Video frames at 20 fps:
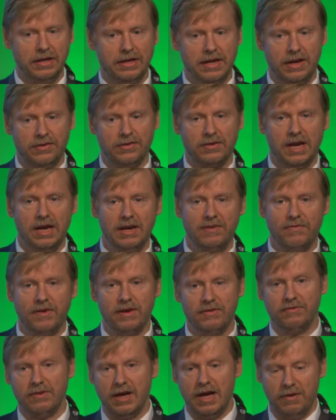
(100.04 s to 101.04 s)
a cascade
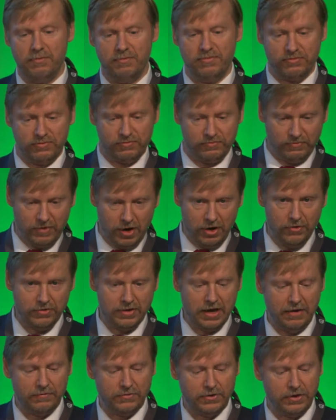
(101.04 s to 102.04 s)
follows
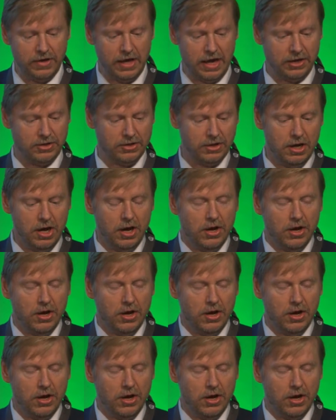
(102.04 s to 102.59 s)
after that.